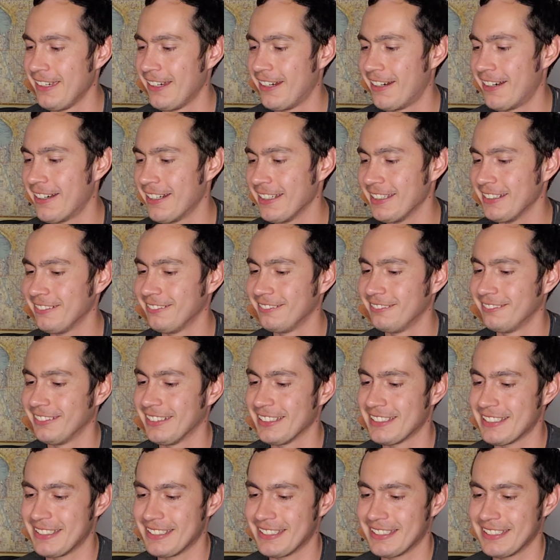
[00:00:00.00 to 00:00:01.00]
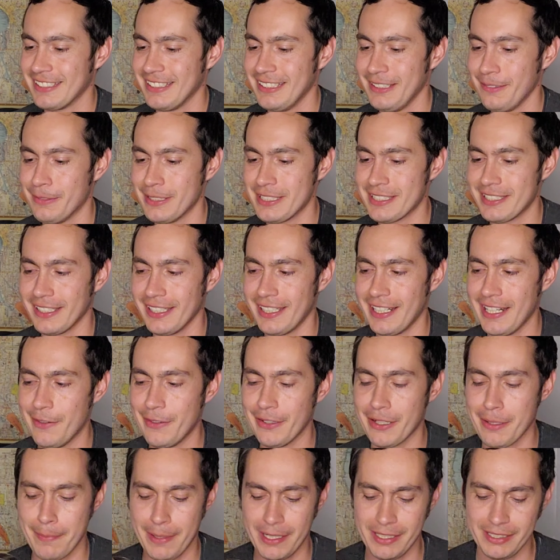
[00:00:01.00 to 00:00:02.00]
All right, let's see once again how
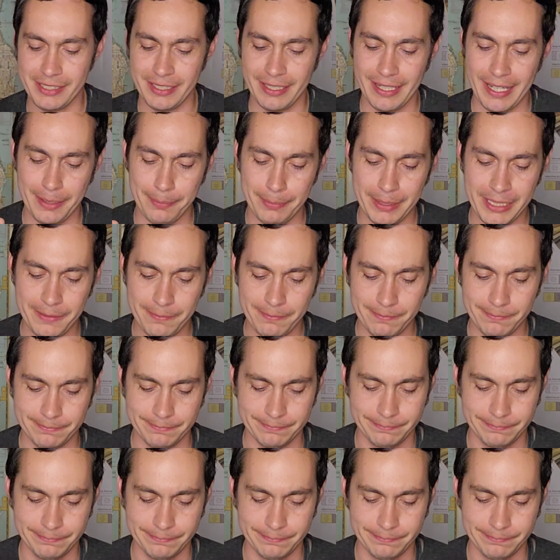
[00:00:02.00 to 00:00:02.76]
it compares to 9B.